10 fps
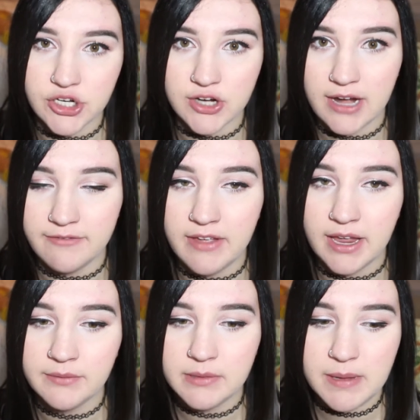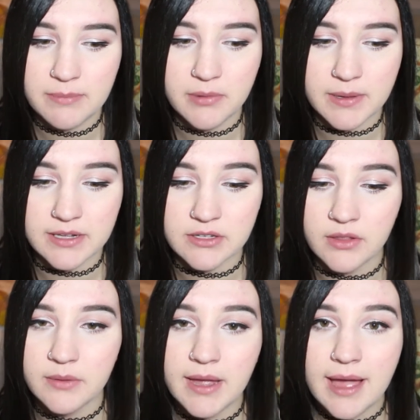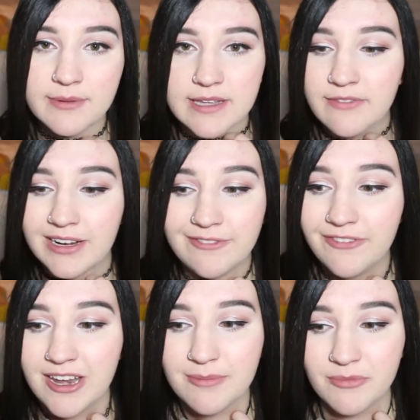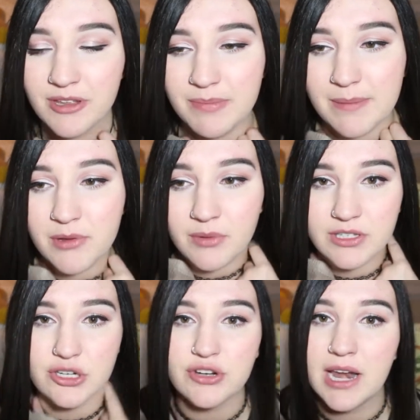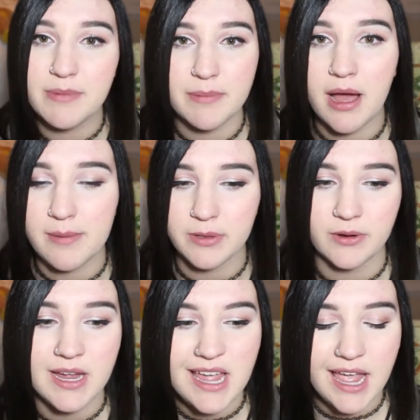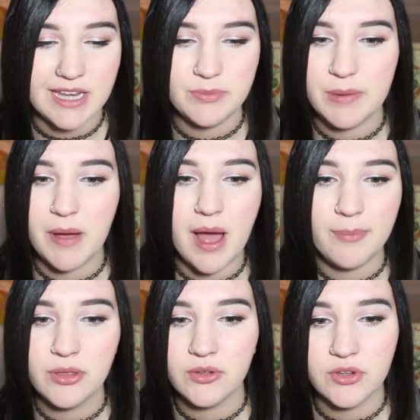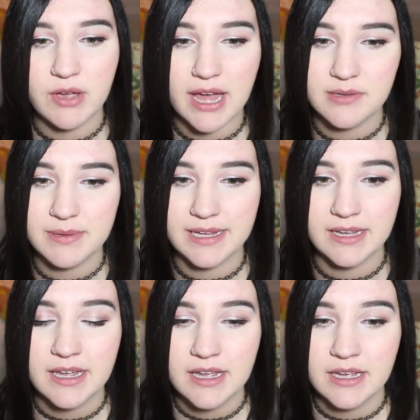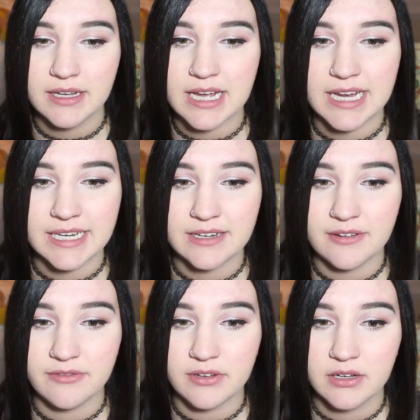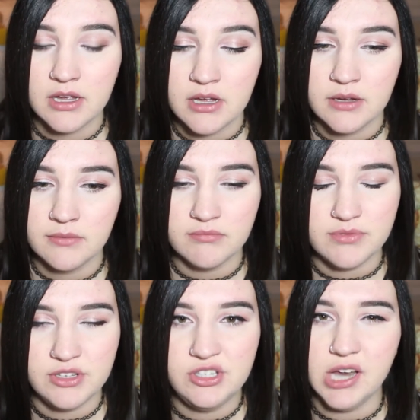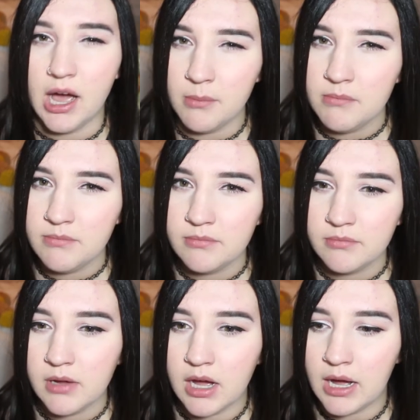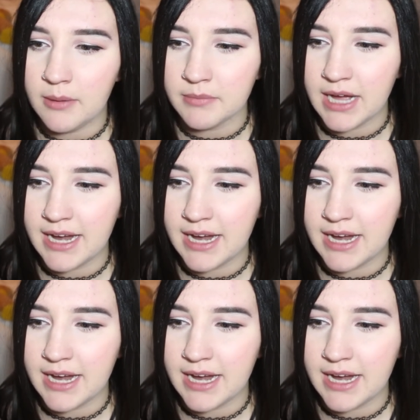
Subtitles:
to try to fit in with people because the only way I was ever gonna fit in with people was to try to be popular. And to be popular, you had to be kind of dumb, how